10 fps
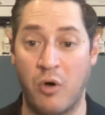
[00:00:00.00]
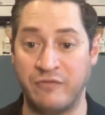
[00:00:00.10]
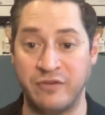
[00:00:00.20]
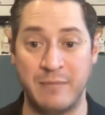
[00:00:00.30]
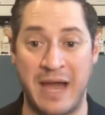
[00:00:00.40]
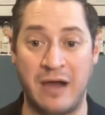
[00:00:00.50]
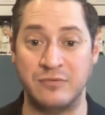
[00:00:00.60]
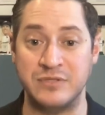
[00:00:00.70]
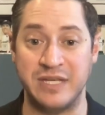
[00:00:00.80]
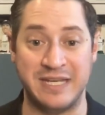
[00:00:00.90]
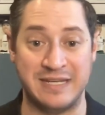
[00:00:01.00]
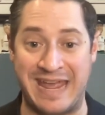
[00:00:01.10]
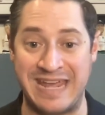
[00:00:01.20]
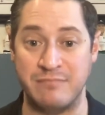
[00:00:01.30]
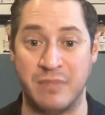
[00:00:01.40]
off a mound in
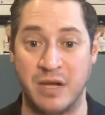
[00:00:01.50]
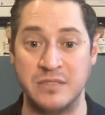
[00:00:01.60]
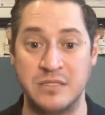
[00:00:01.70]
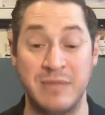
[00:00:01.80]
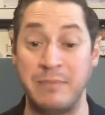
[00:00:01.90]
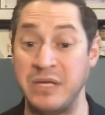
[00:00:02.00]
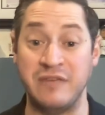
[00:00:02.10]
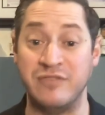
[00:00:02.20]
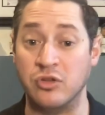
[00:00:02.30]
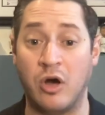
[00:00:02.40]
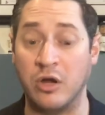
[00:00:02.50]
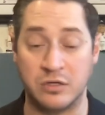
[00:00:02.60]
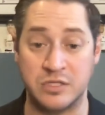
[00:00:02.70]
8 months, maybe even longer,